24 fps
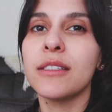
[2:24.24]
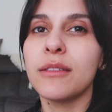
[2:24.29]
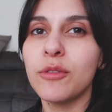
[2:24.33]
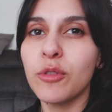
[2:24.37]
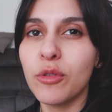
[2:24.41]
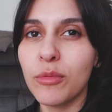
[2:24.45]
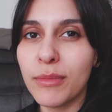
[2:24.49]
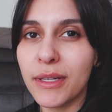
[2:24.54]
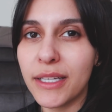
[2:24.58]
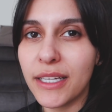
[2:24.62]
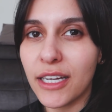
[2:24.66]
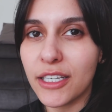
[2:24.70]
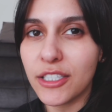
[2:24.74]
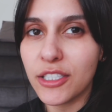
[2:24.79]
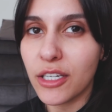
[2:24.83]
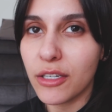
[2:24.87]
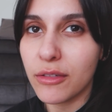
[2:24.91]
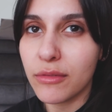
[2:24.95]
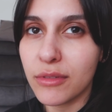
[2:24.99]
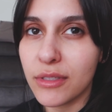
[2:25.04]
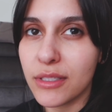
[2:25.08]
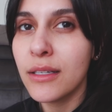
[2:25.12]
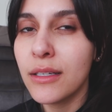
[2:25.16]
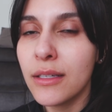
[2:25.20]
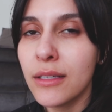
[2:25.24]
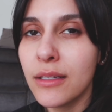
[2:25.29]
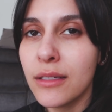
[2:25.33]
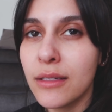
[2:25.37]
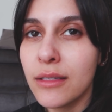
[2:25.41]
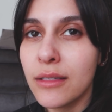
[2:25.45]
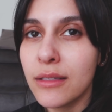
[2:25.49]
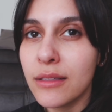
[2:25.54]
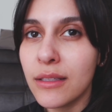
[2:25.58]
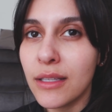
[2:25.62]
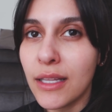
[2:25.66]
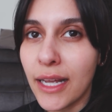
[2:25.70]
normally I don't
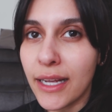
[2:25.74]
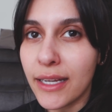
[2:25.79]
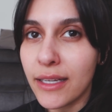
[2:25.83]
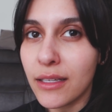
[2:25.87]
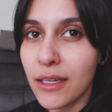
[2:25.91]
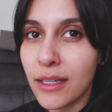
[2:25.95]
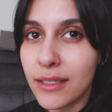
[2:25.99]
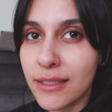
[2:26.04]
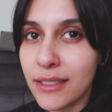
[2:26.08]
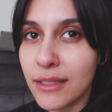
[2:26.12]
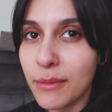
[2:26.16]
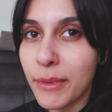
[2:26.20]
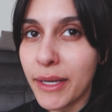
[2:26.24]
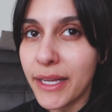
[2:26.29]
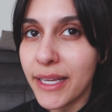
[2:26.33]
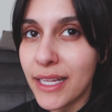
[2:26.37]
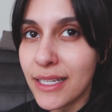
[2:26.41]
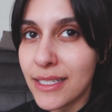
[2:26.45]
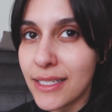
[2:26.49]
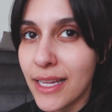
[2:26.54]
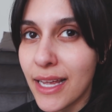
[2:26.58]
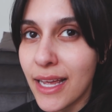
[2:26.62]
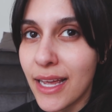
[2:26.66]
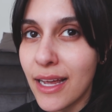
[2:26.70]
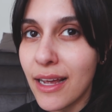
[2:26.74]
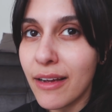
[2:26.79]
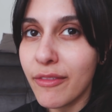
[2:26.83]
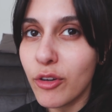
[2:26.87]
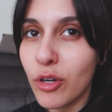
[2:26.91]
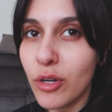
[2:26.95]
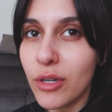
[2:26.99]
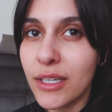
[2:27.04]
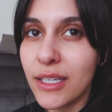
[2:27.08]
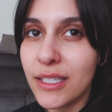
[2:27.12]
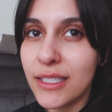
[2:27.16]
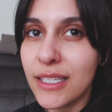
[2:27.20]
like cutting my kids' hair. I've
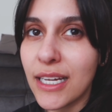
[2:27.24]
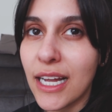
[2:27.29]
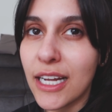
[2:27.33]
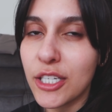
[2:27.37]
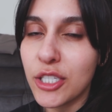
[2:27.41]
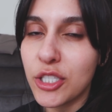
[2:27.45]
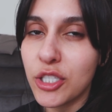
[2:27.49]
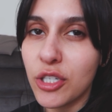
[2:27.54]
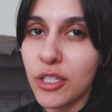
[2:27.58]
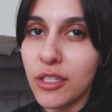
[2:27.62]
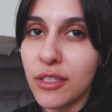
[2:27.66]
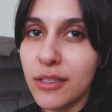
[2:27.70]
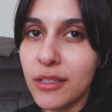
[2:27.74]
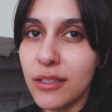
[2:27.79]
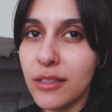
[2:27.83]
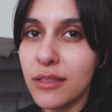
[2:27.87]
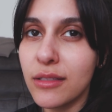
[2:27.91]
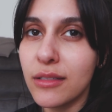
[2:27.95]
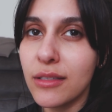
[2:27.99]
got an attachment.